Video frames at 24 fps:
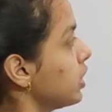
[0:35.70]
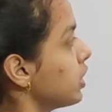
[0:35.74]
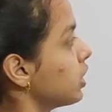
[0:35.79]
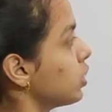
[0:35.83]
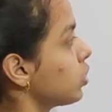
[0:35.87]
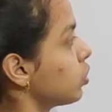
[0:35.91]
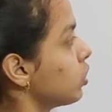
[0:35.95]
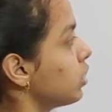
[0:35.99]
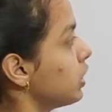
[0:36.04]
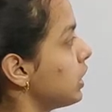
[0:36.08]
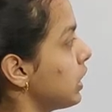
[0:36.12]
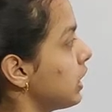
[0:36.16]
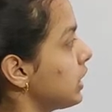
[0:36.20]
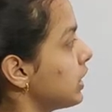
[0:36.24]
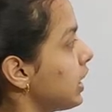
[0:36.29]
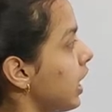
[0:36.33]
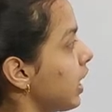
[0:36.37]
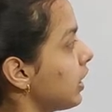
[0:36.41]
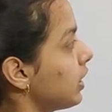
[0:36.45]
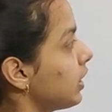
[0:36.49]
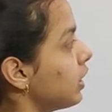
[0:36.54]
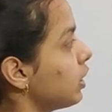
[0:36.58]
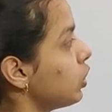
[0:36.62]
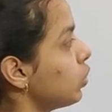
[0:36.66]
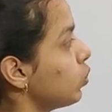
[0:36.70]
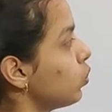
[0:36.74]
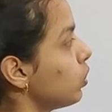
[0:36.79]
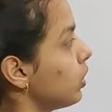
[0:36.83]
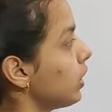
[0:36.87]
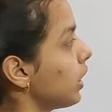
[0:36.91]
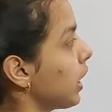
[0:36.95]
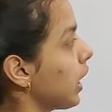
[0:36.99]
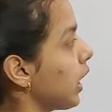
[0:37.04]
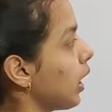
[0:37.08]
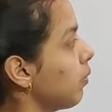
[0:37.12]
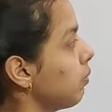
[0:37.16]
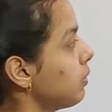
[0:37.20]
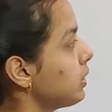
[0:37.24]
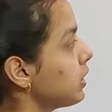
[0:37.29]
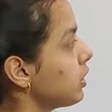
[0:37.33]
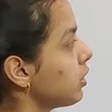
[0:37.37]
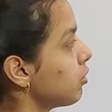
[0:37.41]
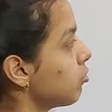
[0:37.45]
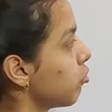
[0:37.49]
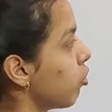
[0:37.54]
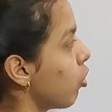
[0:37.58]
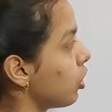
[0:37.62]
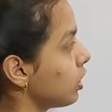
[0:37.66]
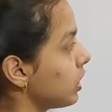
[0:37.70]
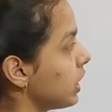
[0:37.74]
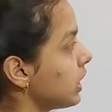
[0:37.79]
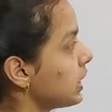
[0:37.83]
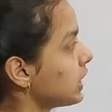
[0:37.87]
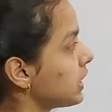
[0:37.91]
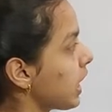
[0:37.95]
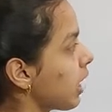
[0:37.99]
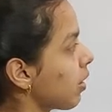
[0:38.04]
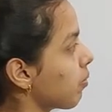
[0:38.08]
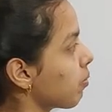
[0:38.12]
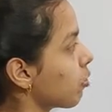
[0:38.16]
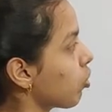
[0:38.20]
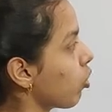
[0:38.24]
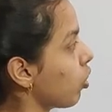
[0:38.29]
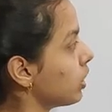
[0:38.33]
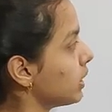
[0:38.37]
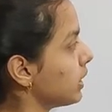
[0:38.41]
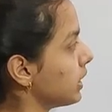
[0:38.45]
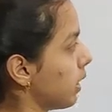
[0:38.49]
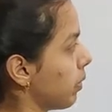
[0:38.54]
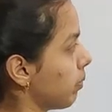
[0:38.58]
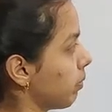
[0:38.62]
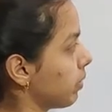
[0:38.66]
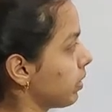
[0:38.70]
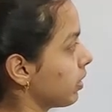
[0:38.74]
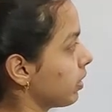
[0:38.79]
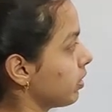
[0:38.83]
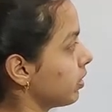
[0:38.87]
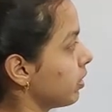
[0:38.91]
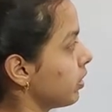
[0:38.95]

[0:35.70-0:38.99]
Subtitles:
So these are the two names for the same concept.